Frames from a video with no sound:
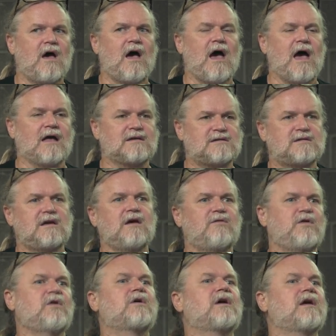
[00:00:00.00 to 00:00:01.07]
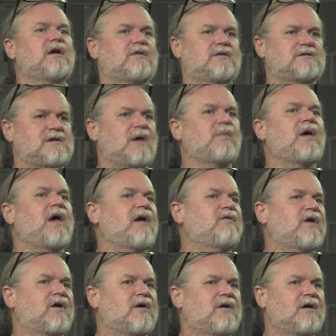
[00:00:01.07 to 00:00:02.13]
and see if you can get the same behavior
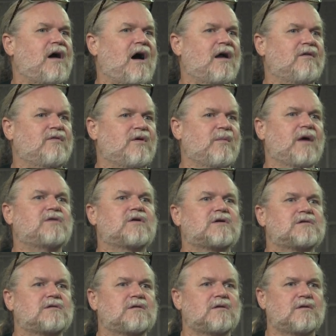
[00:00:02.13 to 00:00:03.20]
out of UMatrix.